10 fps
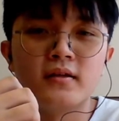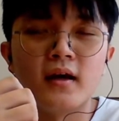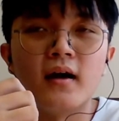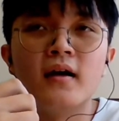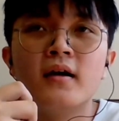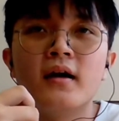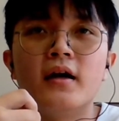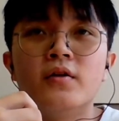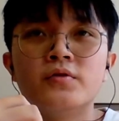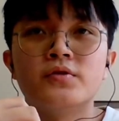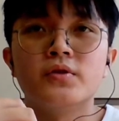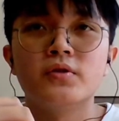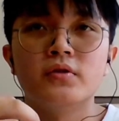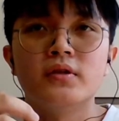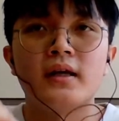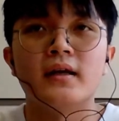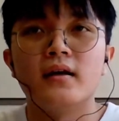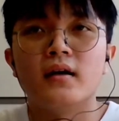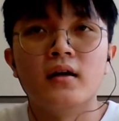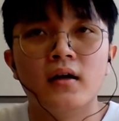Yeah, and also
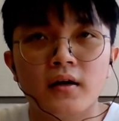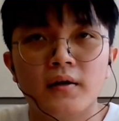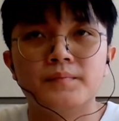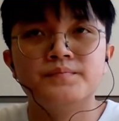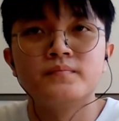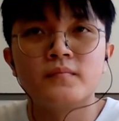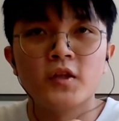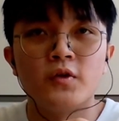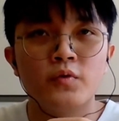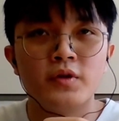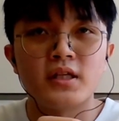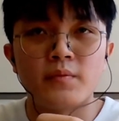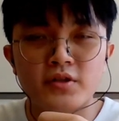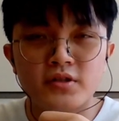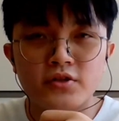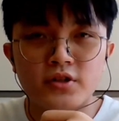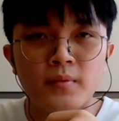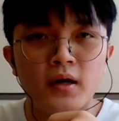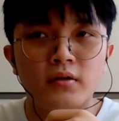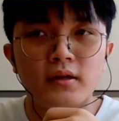like doing some research
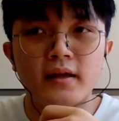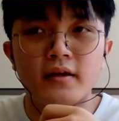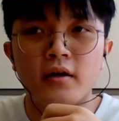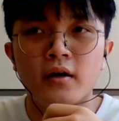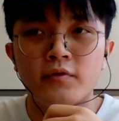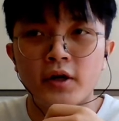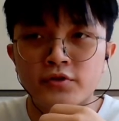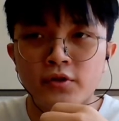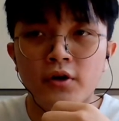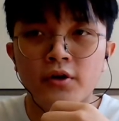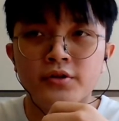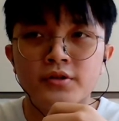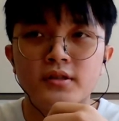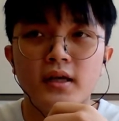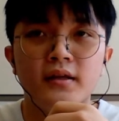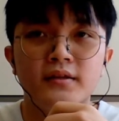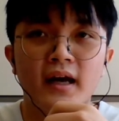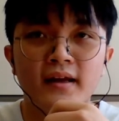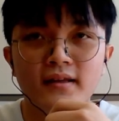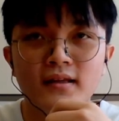about like restaurants and
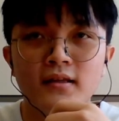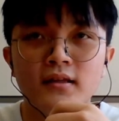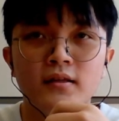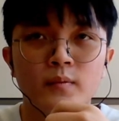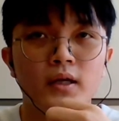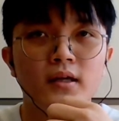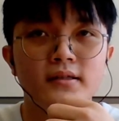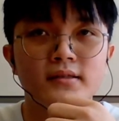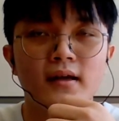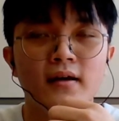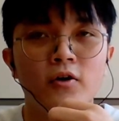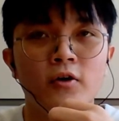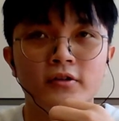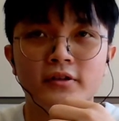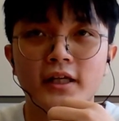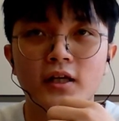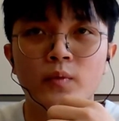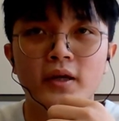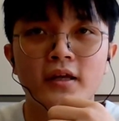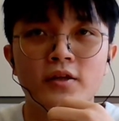dine in, whether it's or
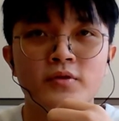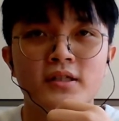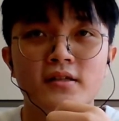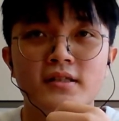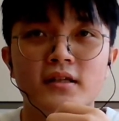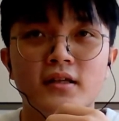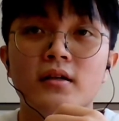takeaway using the